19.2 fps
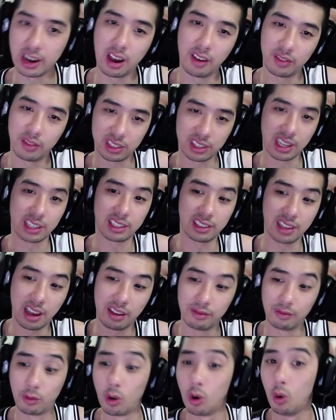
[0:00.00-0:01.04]
Obviously, that's
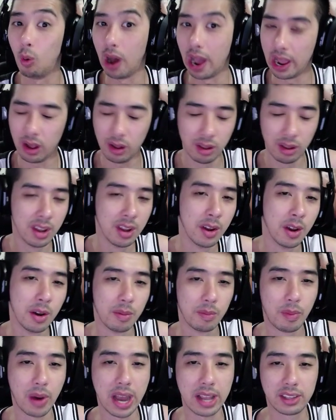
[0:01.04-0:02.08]
not for a while,
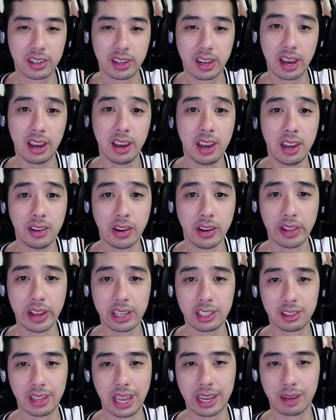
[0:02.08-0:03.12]
but uh,
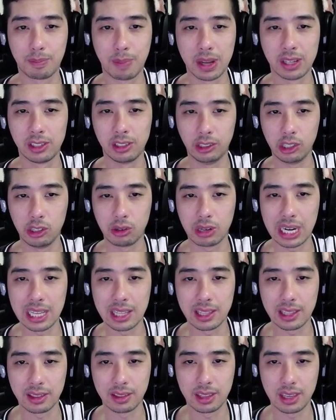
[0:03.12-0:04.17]
nonetheless, like basically you're
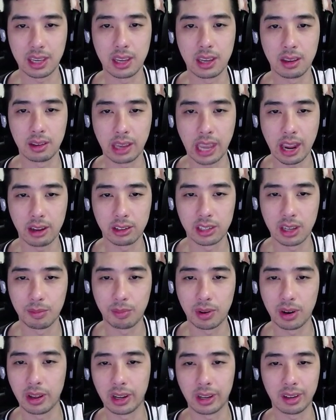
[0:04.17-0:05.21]
getting the Chaos
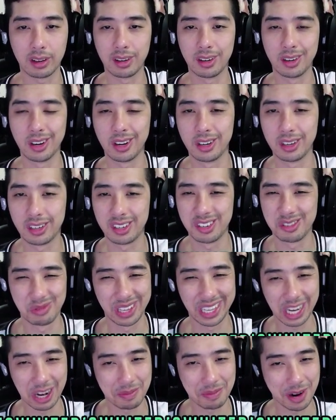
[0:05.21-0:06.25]
Emperor. Like, do you
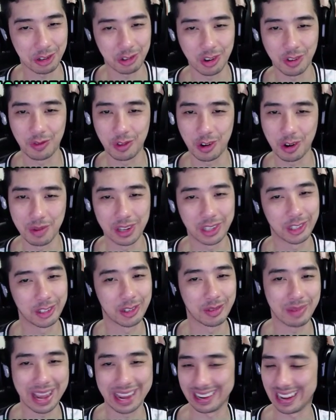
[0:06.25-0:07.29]
really care about a trophy or a messenger
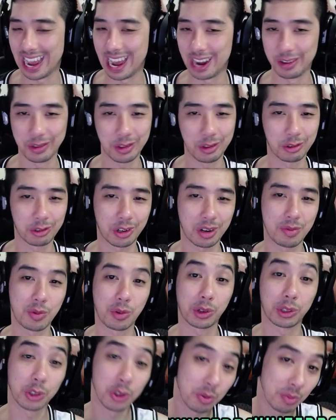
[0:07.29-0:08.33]
bag? I don't think there's are going to be
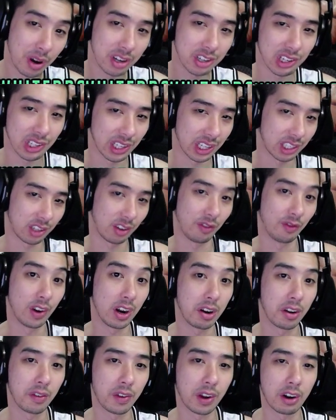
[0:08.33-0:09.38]
worth too much unless they're
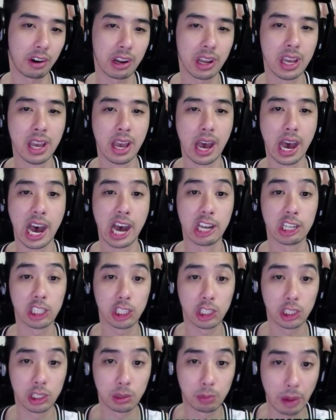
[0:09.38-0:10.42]
very very uh,
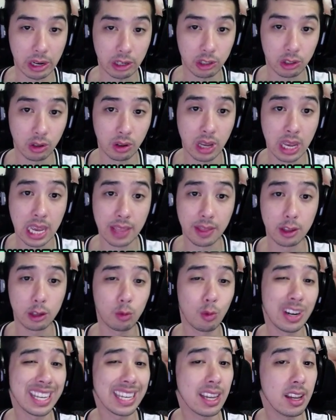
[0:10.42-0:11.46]
special. This
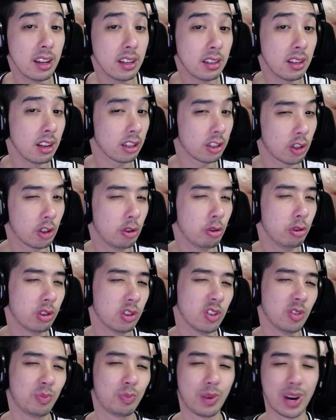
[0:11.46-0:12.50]
one is an
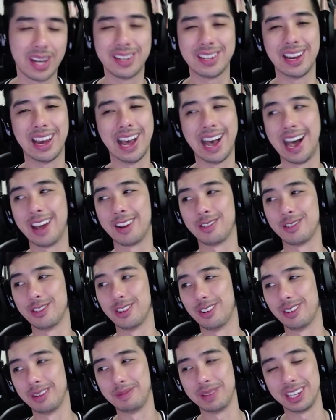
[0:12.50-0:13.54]
exclusive, but I don't
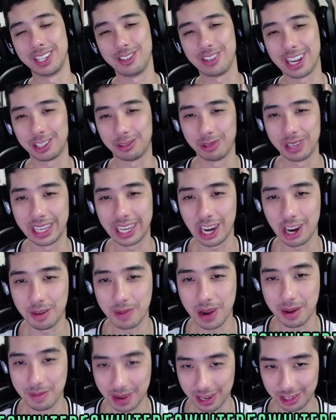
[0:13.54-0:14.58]
know. I mean, do you guys really care
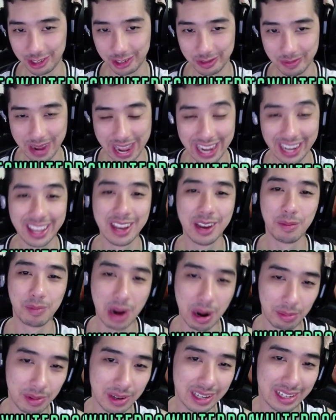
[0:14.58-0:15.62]
about a messenger bag?
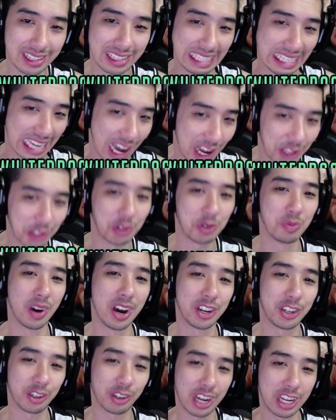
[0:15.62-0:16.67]
Probably not too
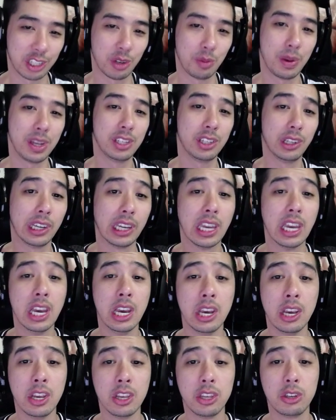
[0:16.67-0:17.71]
much. Okay, so basically
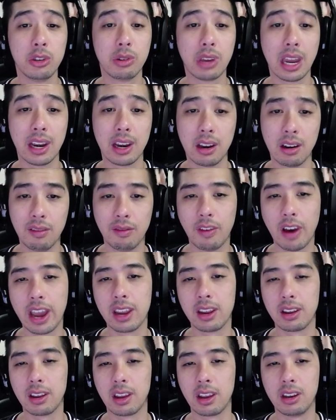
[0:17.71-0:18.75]
you get an
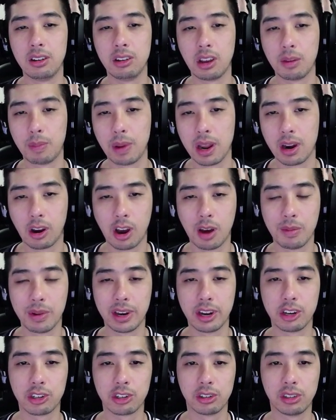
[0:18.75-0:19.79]
invite and you get paid
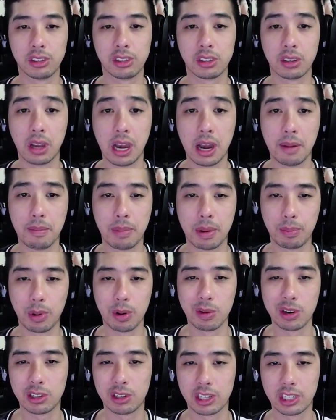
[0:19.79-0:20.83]
accommodations. Um, but pretty
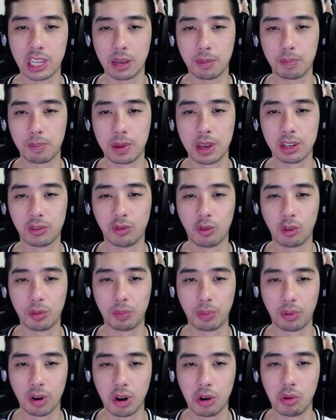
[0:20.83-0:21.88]
much it's like PS4
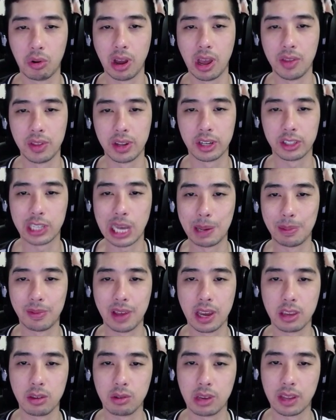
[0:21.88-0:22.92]
Pro, and then on top of
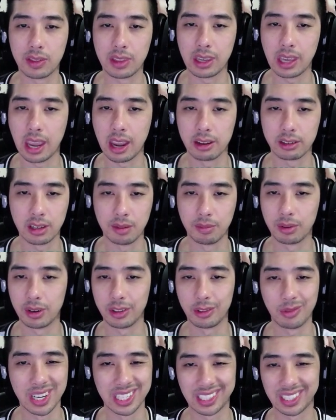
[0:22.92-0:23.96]
that, you get the Chaos Emperor.
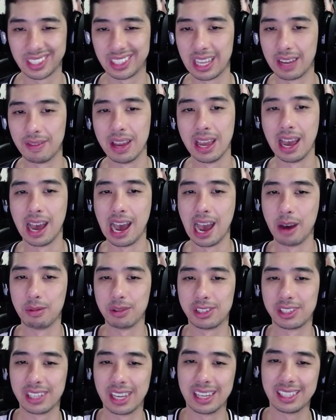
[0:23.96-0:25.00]
The rest of the stuff, I
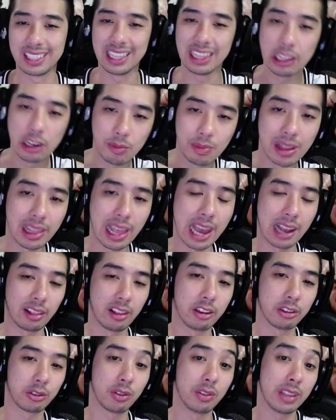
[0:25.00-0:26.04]
would say it's a little bit
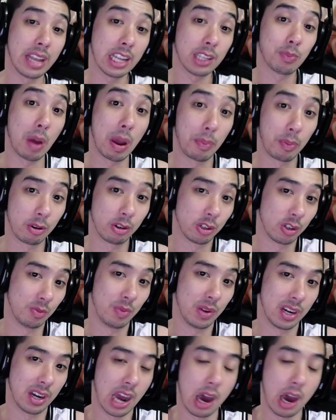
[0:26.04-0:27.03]
lackluster. That's my personal opinion.